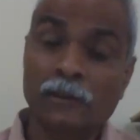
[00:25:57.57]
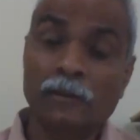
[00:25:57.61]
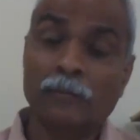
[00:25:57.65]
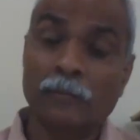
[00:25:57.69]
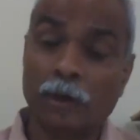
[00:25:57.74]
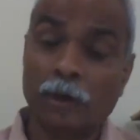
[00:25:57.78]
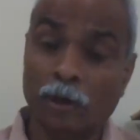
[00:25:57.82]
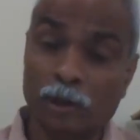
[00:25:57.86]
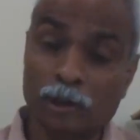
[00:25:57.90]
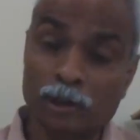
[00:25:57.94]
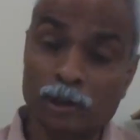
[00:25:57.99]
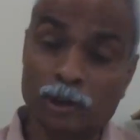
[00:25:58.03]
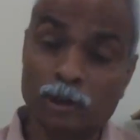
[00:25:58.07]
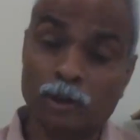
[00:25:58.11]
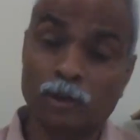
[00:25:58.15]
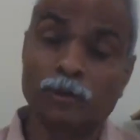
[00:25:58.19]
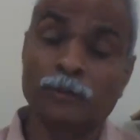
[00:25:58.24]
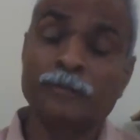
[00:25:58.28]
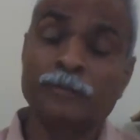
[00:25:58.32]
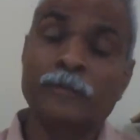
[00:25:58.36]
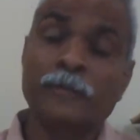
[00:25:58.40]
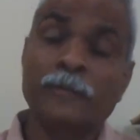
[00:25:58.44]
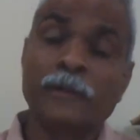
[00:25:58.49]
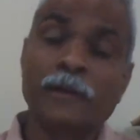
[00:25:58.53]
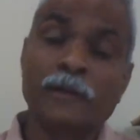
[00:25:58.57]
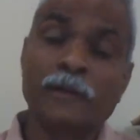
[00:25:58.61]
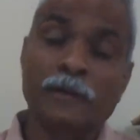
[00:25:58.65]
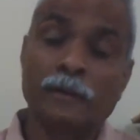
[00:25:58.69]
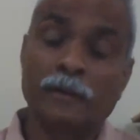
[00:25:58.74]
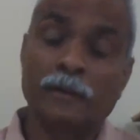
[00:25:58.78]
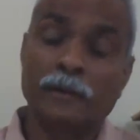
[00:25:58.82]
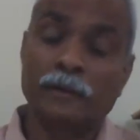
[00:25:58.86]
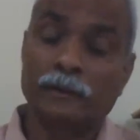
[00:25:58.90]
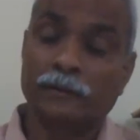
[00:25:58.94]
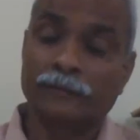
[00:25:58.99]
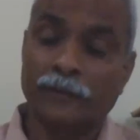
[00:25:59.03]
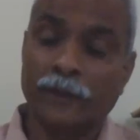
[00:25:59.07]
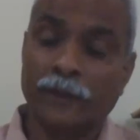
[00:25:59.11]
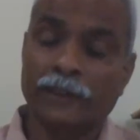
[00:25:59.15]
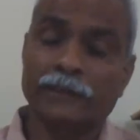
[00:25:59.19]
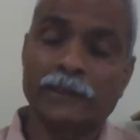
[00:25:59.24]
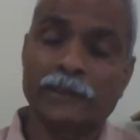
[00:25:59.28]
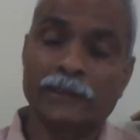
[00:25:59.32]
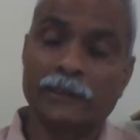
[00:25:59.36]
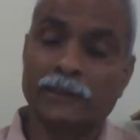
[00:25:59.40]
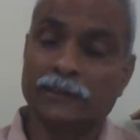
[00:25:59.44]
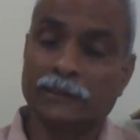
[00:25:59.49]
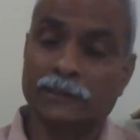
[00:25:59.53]
But also the fact
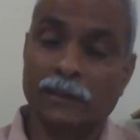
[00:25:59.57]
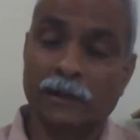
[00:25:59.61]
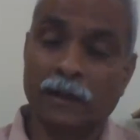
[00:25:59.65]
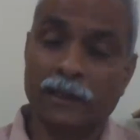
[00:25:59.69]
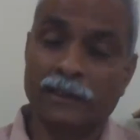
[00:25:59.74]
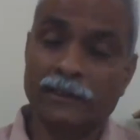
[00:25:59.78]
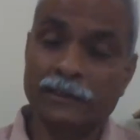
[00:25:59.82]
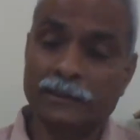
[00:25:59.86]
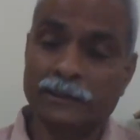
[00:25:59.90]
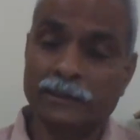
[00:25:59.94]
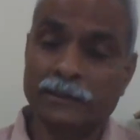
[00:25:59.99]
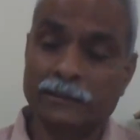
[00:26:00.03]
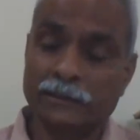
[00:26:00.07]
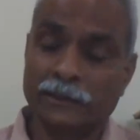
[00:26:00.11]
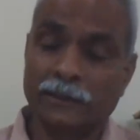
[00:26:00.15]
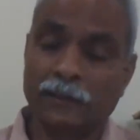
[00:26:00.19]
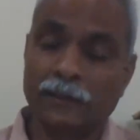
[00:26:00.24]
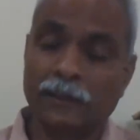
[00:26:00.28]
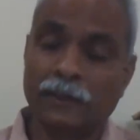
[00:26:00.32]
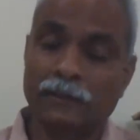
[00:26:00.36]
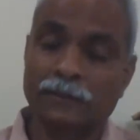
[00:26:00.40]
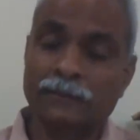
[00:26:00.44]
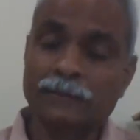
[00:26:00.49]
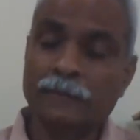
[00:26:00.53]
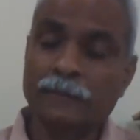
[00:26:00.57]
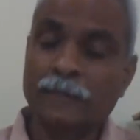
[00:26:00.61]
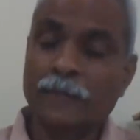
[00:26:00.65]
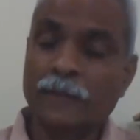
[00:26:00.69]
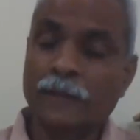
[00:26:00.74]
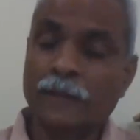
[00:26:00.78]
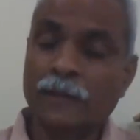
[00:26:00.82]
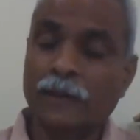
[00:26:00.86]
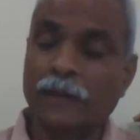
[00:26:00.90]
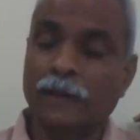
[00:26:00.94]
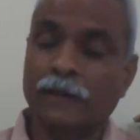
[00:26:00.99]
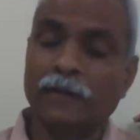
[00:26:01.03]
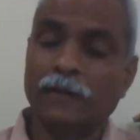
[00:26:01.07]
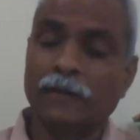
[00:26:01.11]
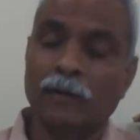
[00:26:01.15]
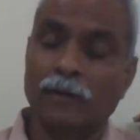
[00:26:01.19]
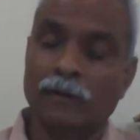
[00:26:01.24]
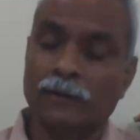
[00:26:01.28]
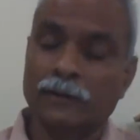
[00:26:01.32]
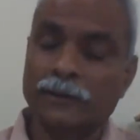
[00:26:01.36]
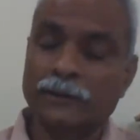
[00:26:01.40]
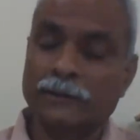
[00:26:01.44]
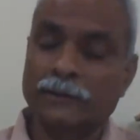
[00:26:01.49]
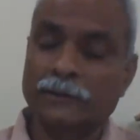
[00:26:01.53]
that it's dry season now, and all
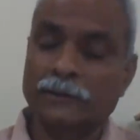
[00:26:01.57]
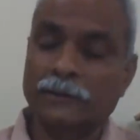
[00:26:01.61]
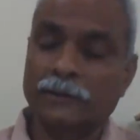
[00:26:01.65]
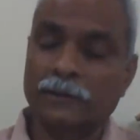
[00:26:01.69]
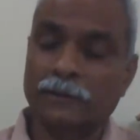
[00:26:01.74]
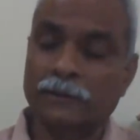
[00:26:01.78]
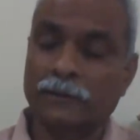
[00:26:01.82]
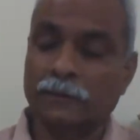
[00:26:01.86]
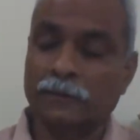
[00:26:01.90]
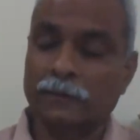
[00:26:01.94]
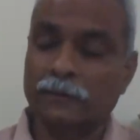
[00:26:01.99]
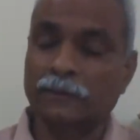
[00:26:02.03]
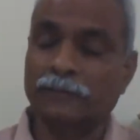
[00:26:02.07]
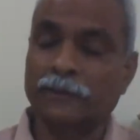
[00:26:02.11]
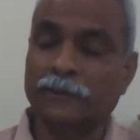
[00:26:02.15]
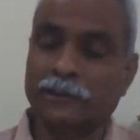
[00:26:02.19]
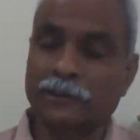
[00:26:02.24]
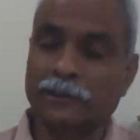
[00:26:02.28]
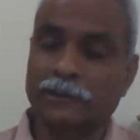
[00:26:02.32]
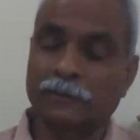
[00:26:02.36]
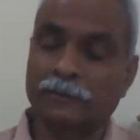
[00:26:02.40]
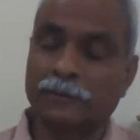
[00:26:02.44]
these the vegetables